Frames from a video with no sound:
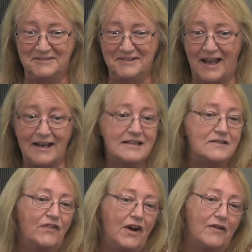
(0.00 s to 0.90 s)
And it's
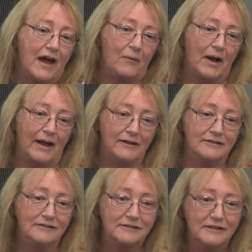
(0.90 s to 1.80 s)
fair that way.
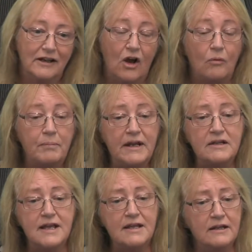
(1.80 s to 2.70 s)
But
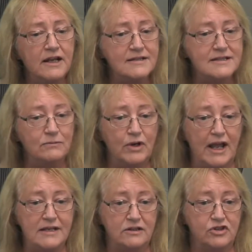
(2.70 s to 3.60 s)
unless someone
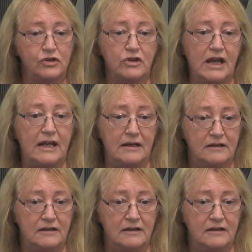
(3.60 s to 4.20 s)
has a true need,